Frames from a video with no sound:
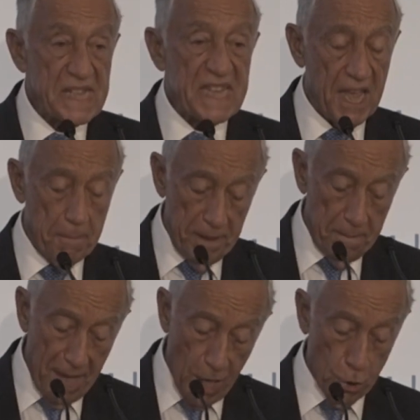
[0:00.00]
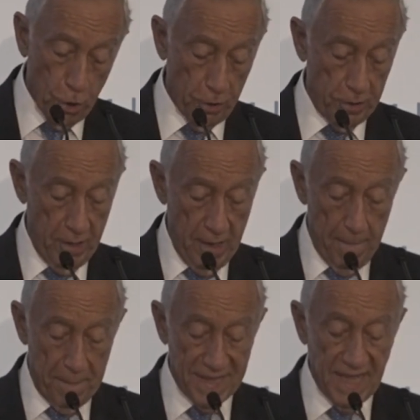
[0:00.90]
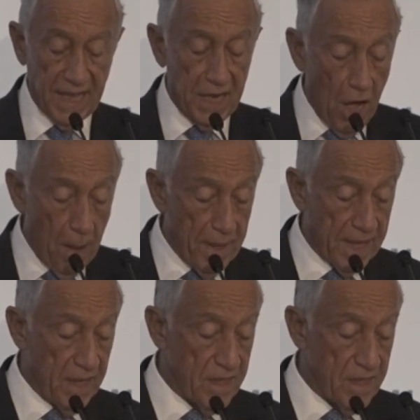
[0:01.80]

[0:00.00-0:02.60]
can be measured by the economic